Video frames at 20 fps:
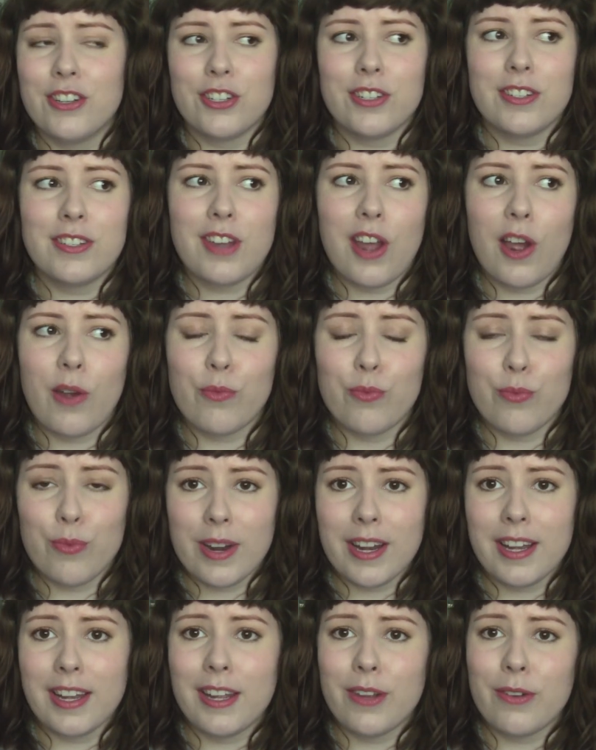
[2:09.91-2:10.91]
Just a
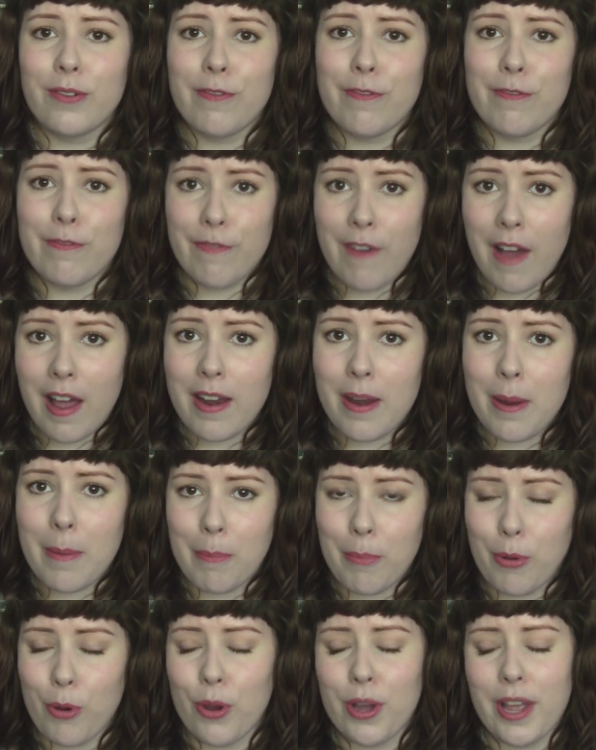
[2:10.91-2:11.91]
really
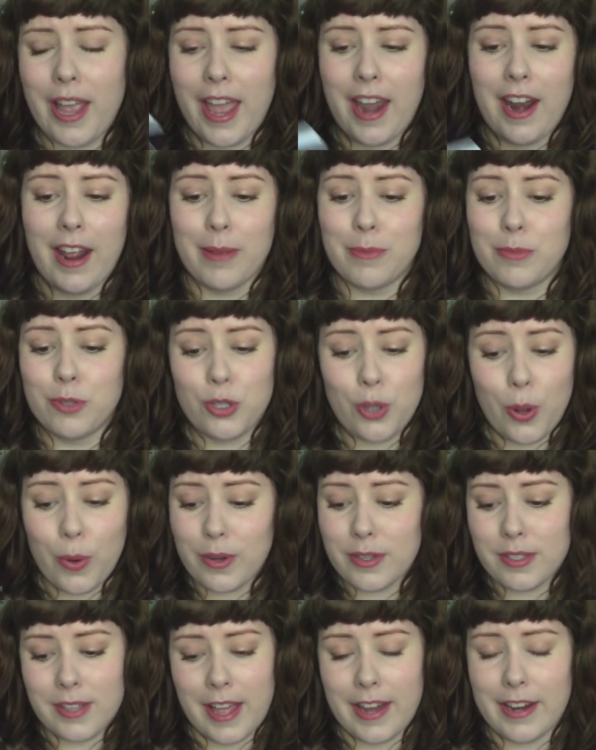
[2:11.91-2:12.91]
fun book, and I'm
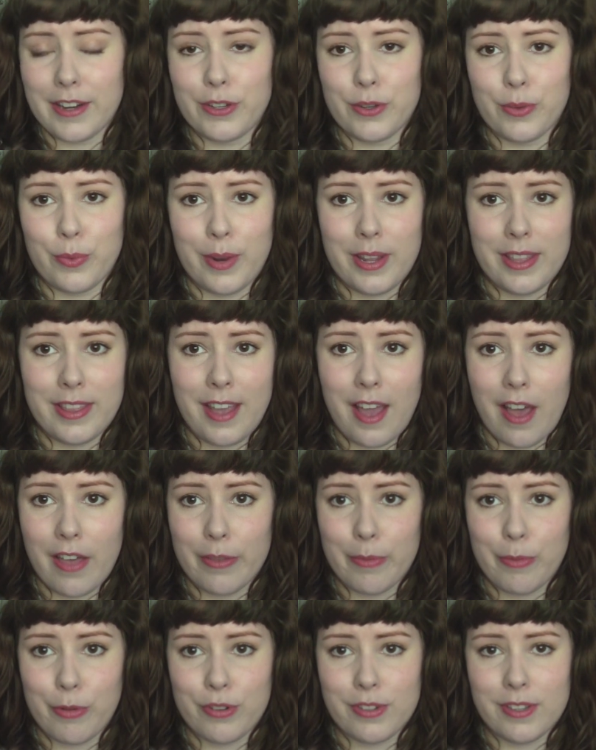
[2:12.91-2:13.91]
so excited to read the
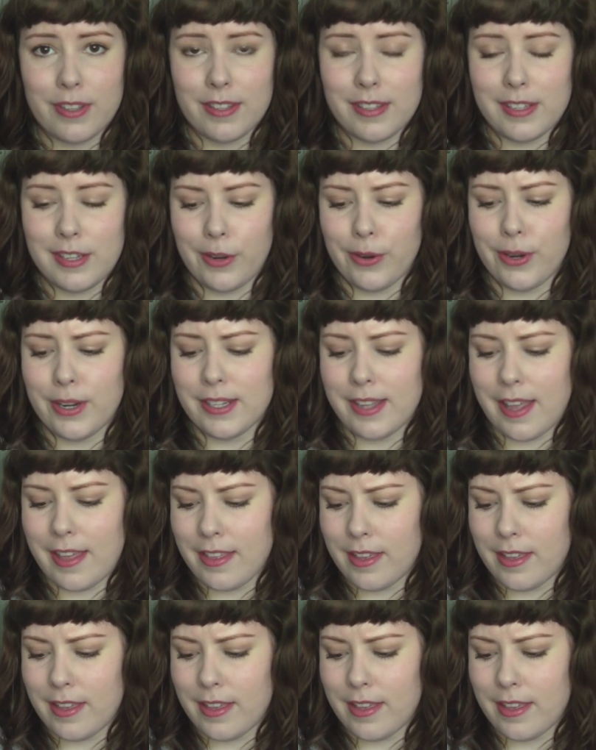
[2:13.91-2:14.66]
other books in the series.